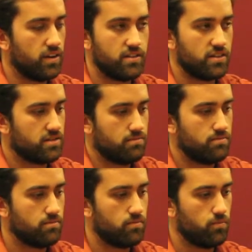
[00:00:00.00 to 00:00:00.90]
you just
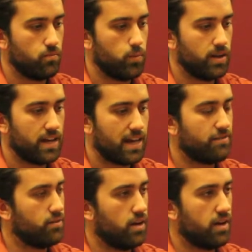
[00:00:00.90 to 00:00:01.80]
really
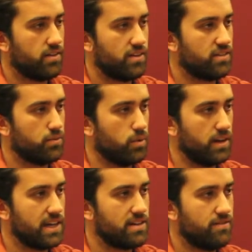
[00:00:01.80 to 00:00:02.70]
have a sense of
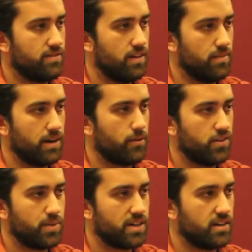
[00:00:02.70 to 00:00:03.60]
relief in many
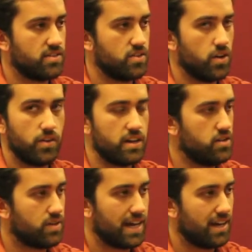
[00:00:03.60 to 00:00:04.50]
ways, because you know that
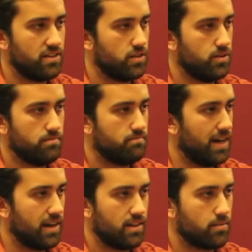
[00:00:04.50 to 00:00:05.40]
you can't do
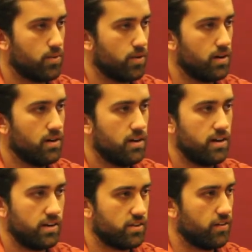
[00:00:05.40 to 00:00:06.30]
anything more.
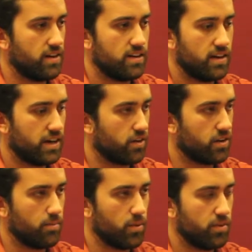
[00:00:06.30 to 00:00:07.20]
It's already done. Here
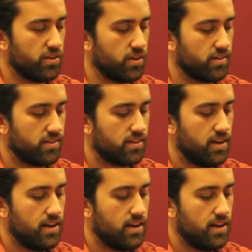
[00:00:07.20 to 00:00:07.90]
come the results.